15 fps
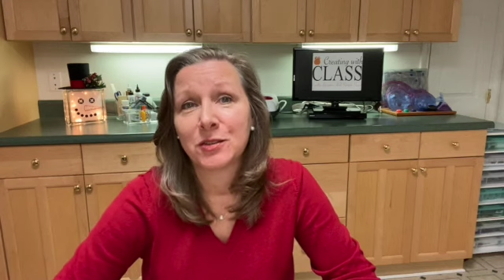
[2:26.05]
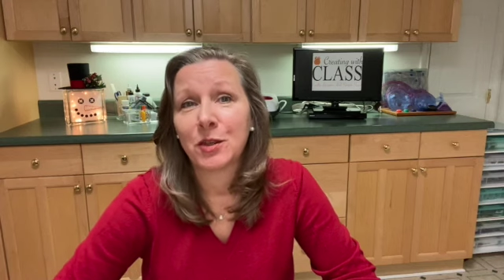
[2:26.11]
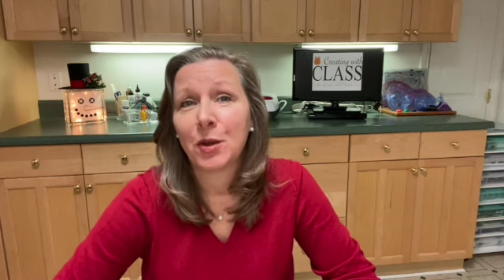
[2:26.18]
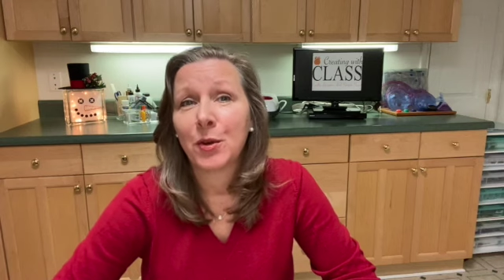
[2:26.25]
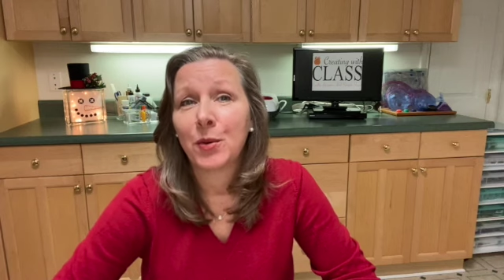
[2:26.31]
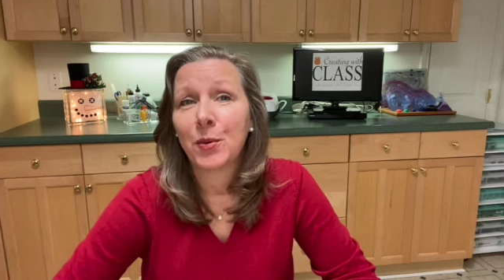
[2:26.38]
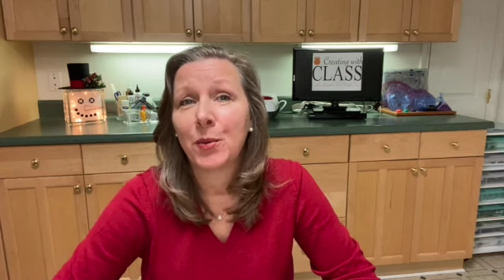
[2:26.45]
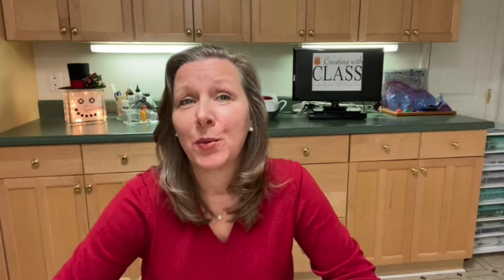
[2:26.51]

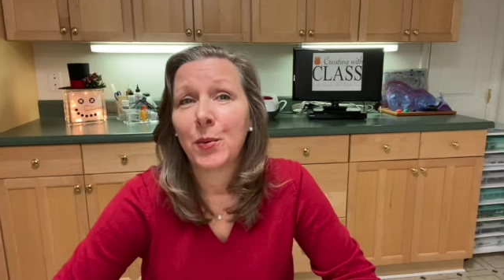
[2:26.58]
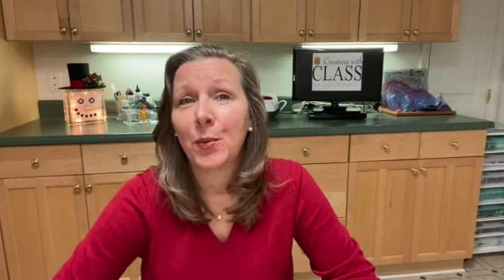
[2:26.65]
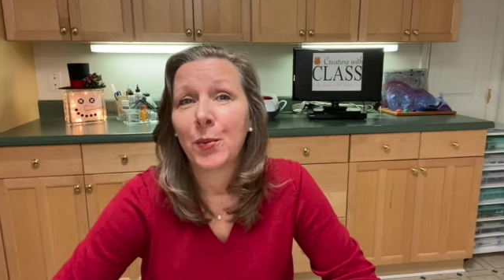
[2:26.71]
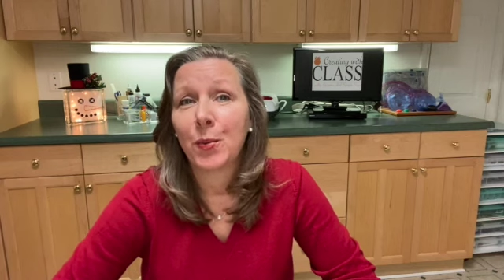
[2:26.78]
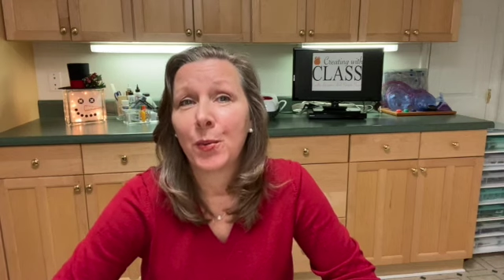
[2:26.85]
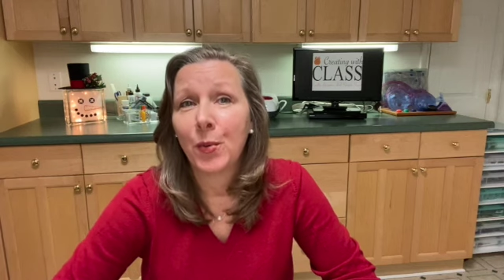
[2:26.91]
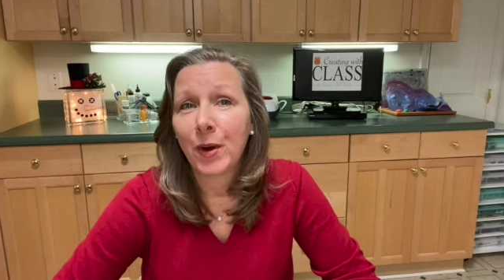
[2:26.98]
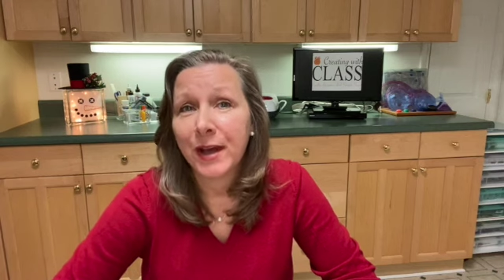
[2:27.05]
So
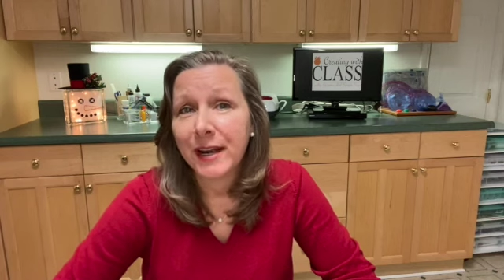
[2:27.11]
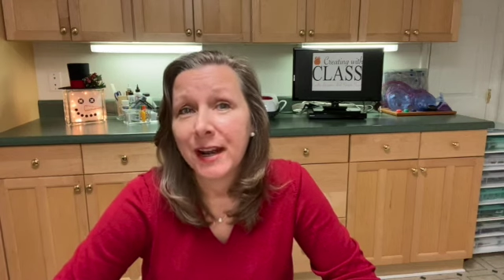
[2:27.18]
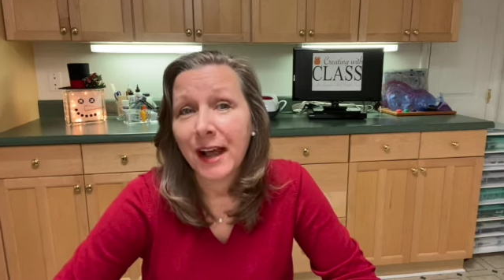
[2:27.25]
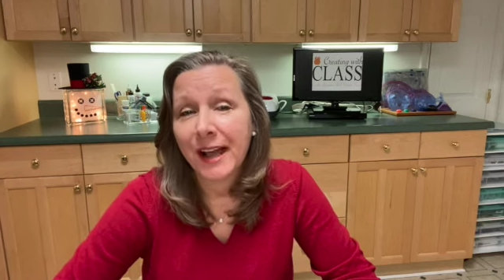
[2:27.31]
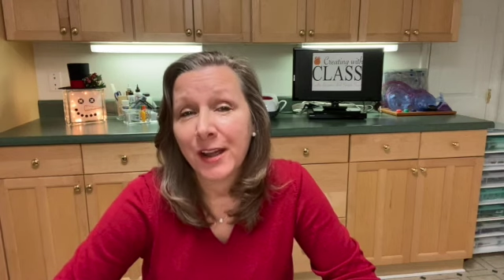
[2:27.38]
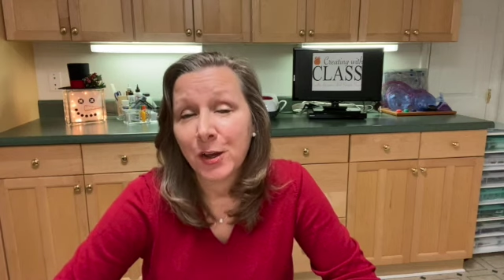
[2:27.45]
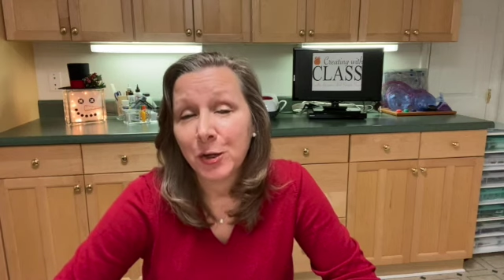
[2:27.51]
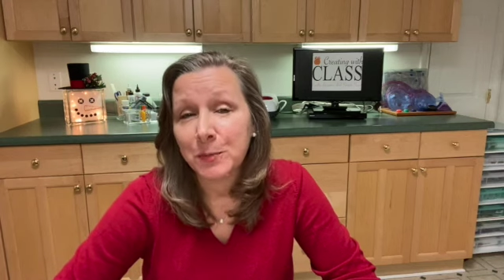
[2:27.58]
what
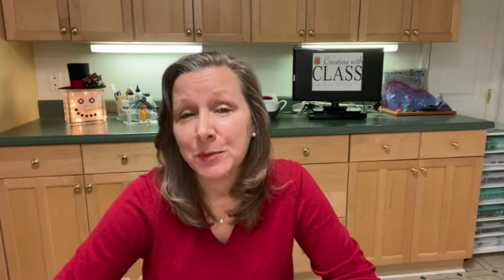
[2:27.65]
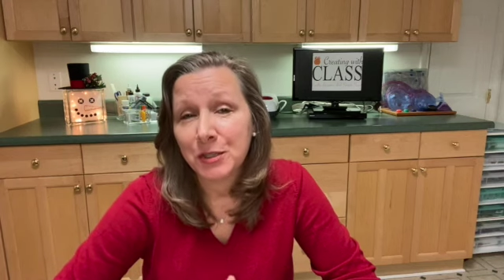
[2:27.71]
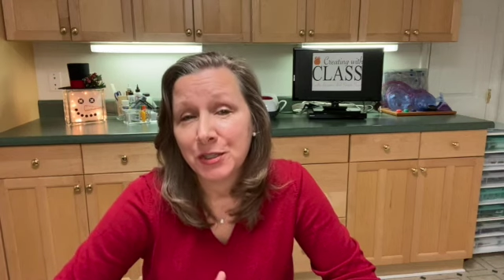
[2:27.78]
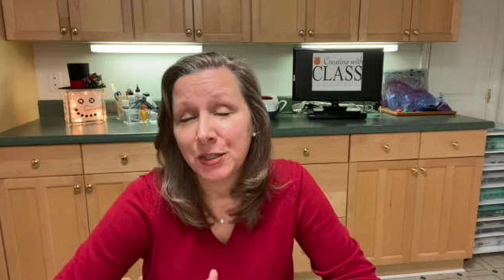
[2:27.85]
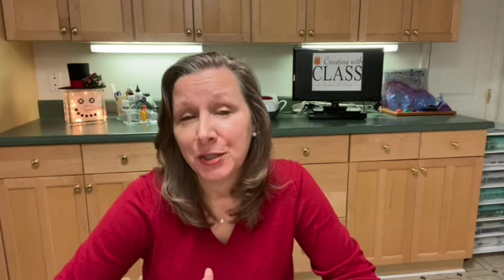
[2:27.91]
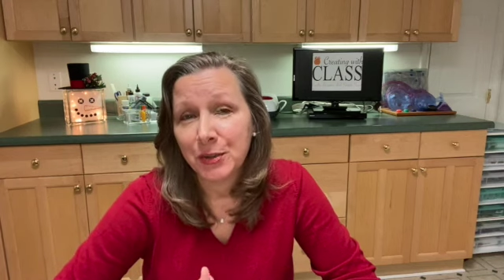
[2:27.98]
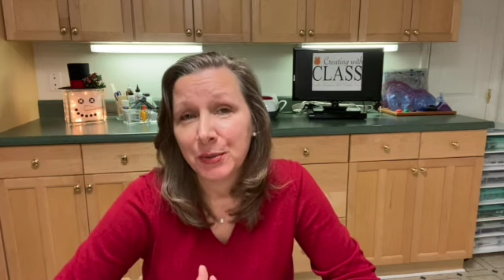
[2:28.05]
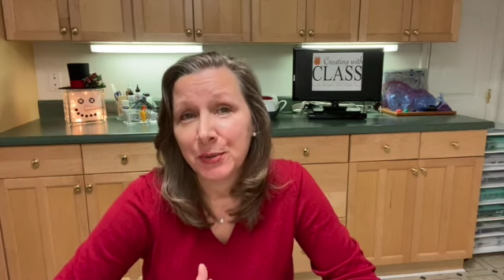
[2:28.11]
I hope to
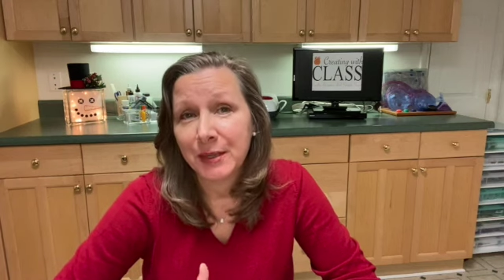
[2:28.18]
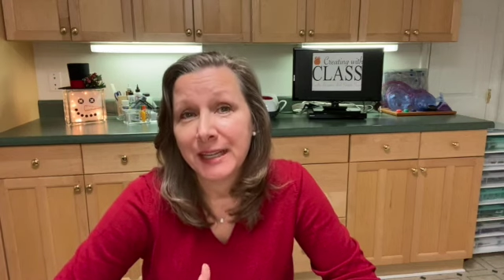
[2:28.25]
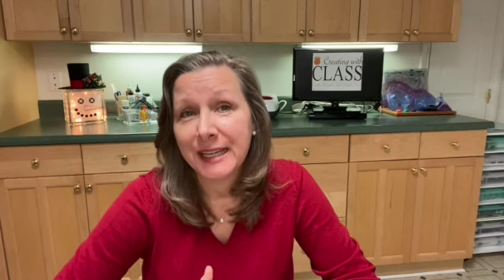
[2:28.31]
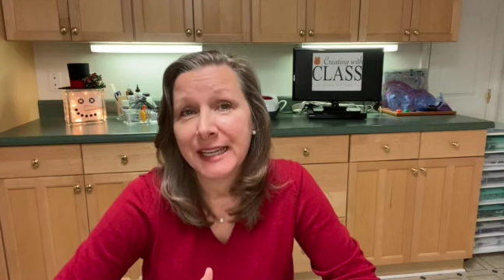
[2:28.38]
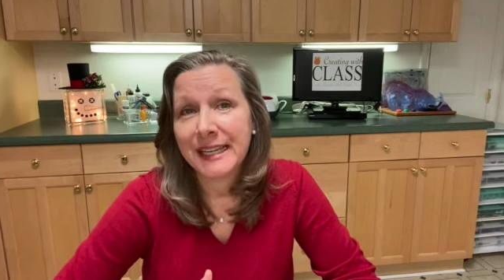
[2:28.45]
do